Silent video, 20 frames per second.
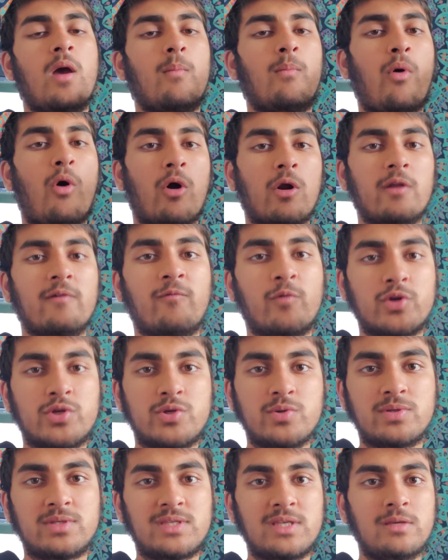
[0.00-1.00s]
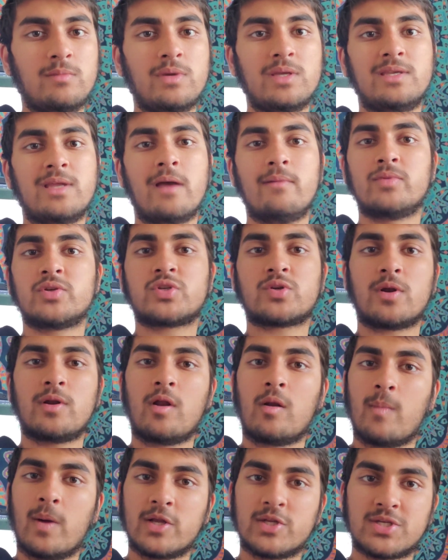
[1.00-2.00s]
Part of what you see me demonstrate
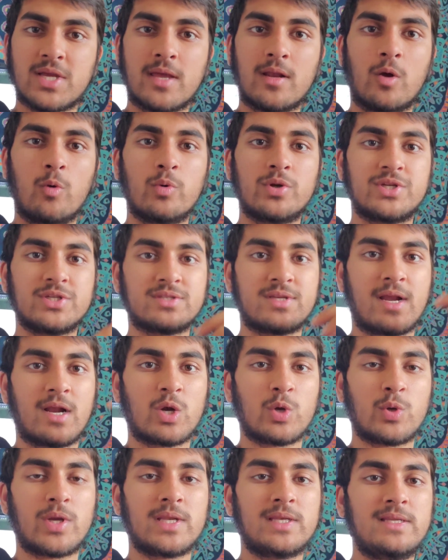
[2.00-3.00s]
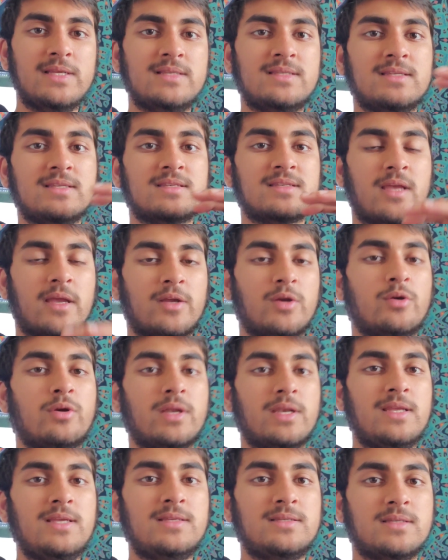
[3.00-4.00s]
on my channel, which is aerokinesis,
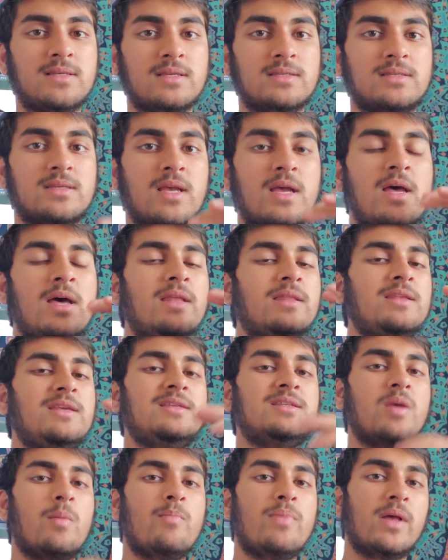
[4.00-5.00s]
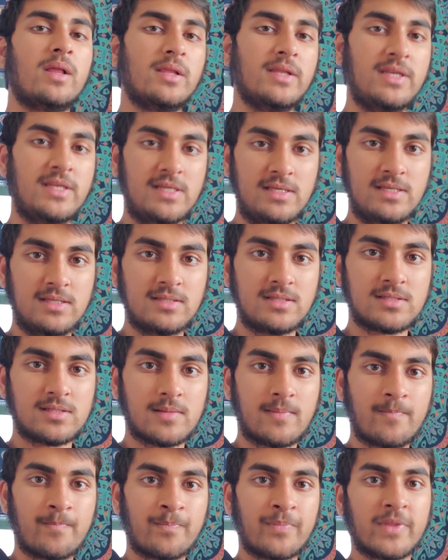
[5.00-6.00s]
psychokinesis, these abilities,
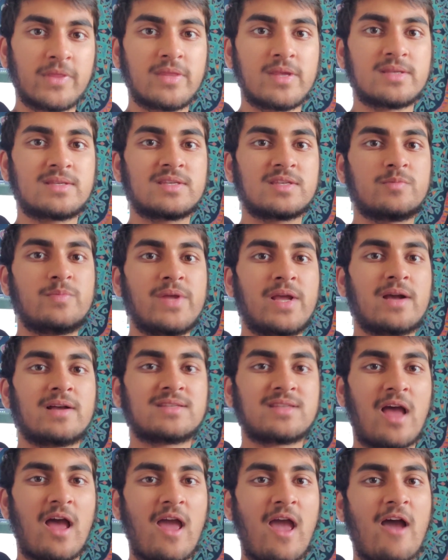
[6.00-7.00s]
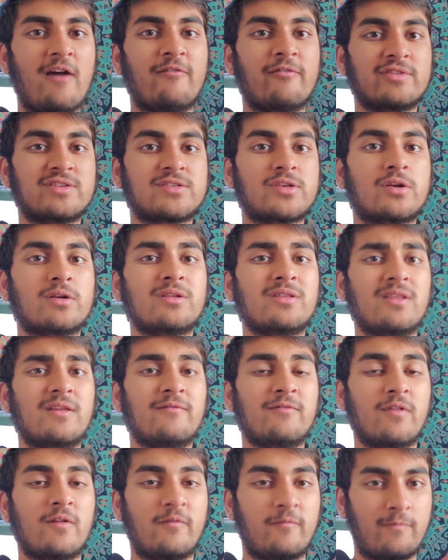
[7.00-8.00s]
this is because I have a certain
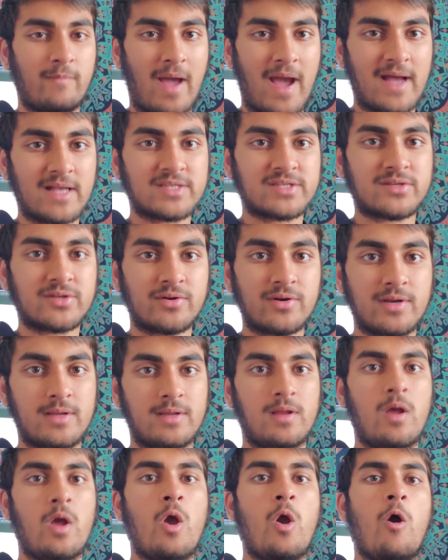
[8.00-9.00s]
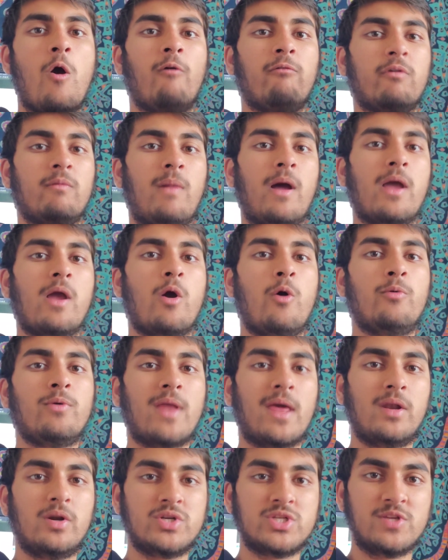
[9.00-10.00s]
level of mastery over my own
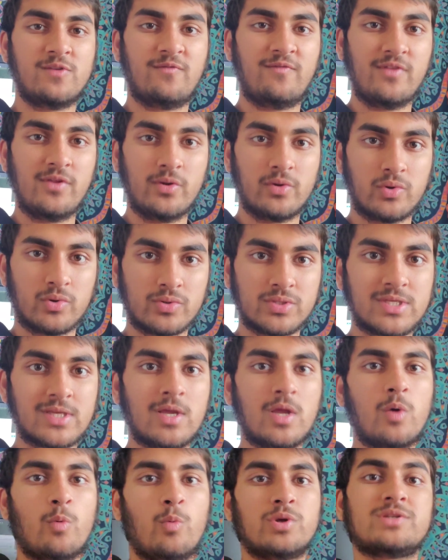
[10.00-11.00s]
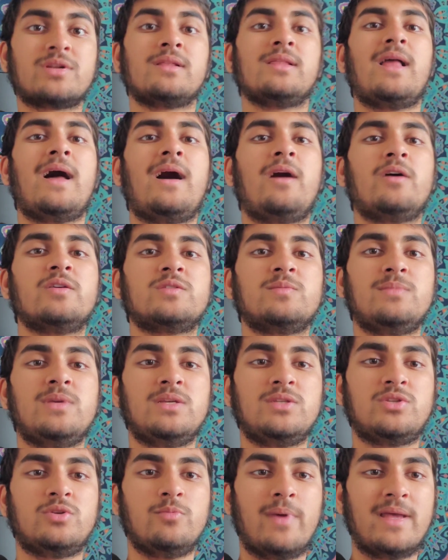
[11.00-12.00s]
energy field, which allows me
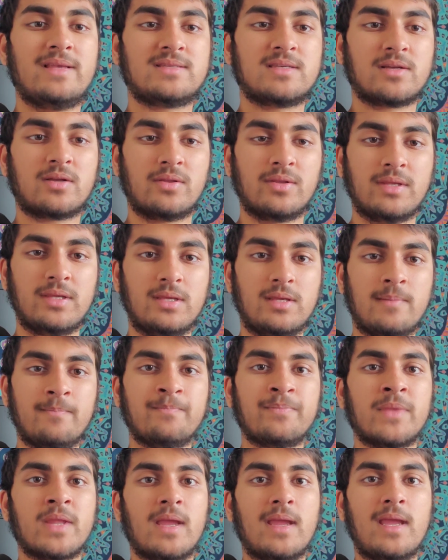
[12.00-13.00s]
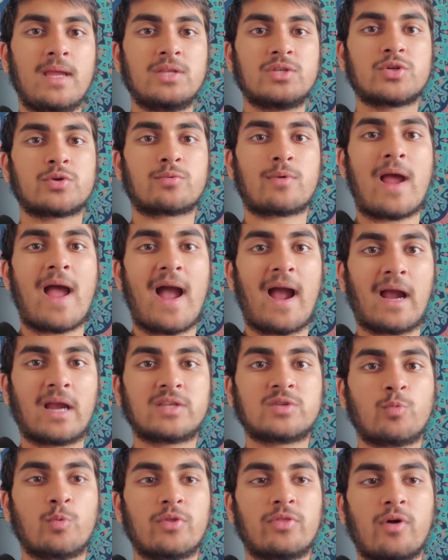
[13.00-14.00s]
to basically
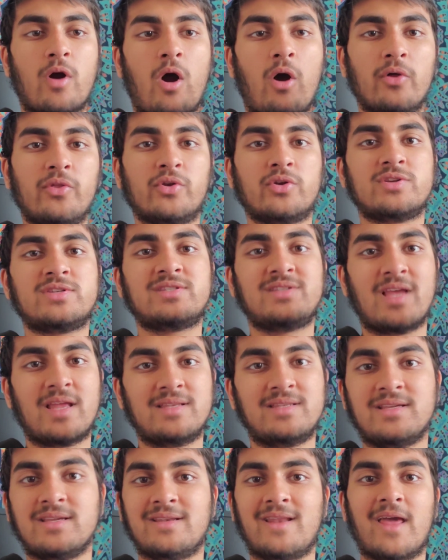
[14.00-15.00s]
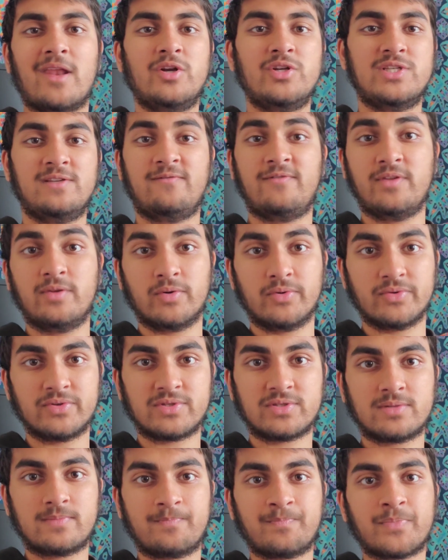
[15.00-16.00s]
interact with other sentient energy
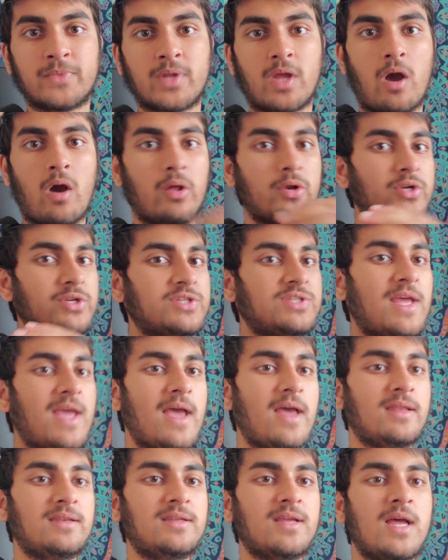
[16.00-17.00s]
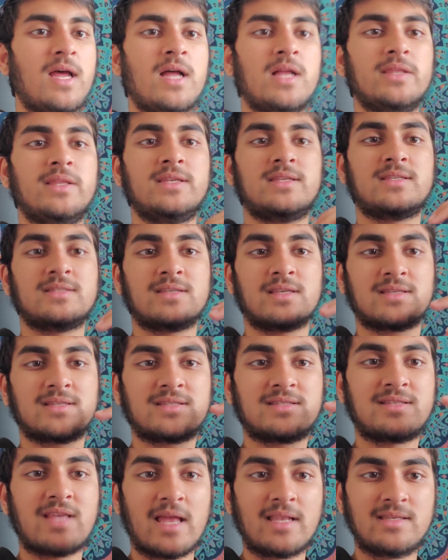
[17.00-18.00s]
fields. Understand this is a
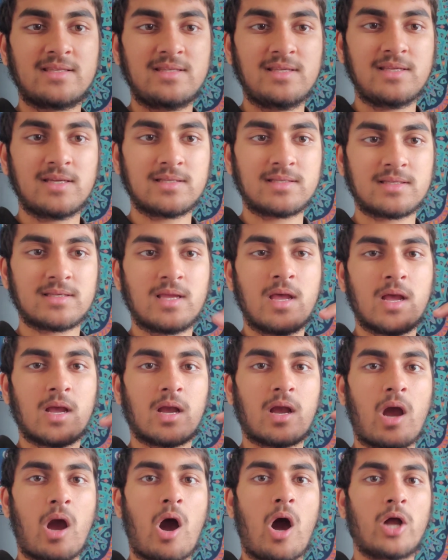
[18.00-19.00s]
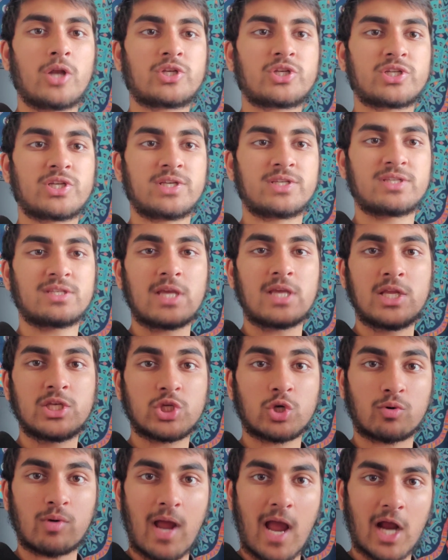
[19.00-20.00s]
sentient, conscious
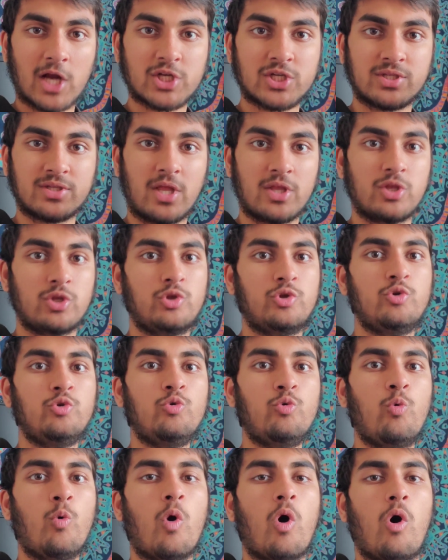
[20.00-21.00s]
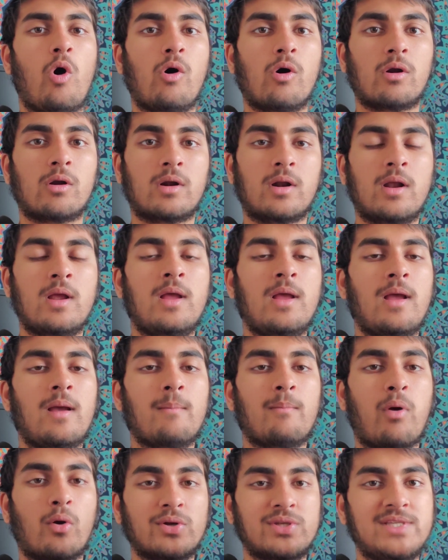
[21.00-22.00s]
interaction that you are
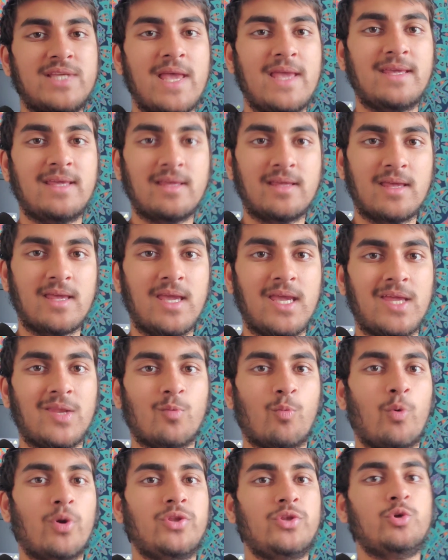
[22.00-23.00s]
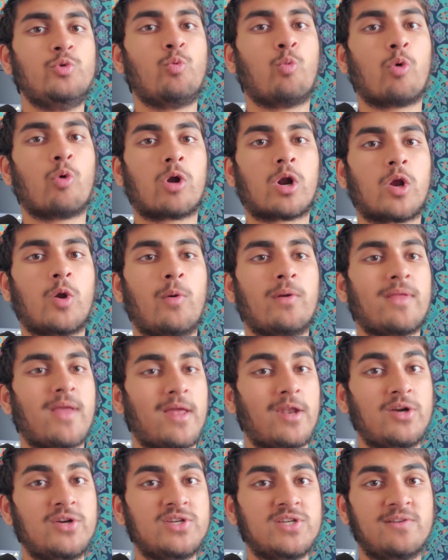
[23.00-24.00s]
partaking in when you work with
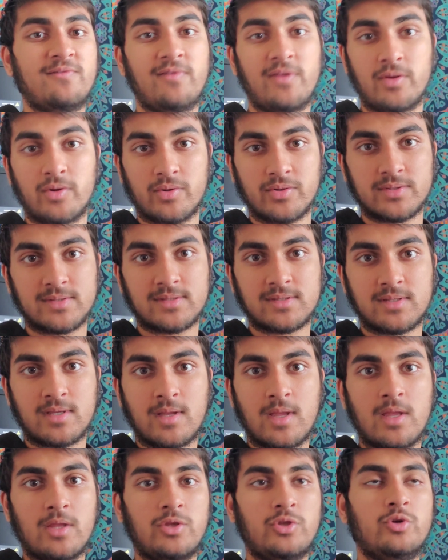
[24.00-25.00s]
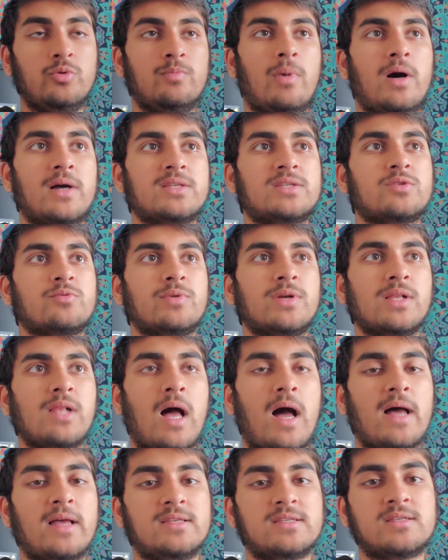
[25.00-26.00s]
energy fields. You must
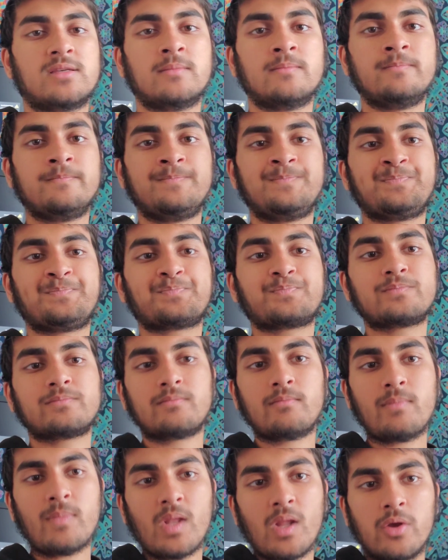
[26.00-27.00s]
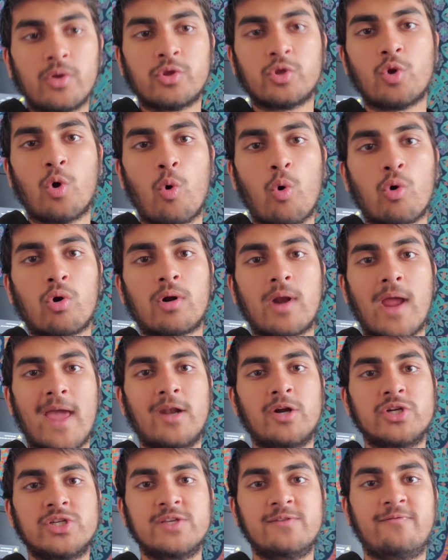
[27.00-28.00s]
realize your
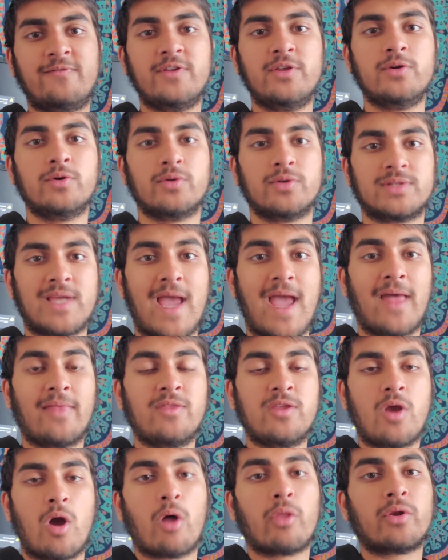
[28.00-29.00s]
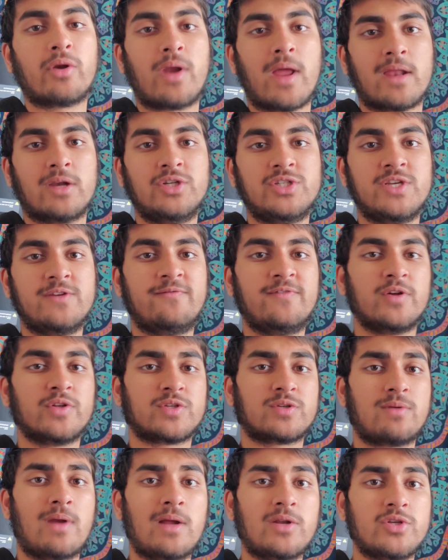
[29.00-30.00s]
energy field and the other energy
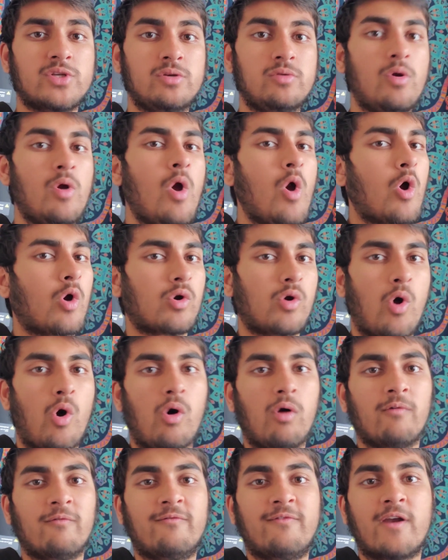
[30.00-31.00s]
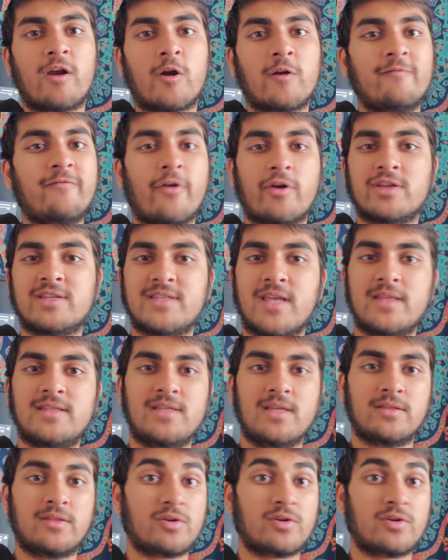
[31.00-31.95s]
fields around you are all very, very sentient.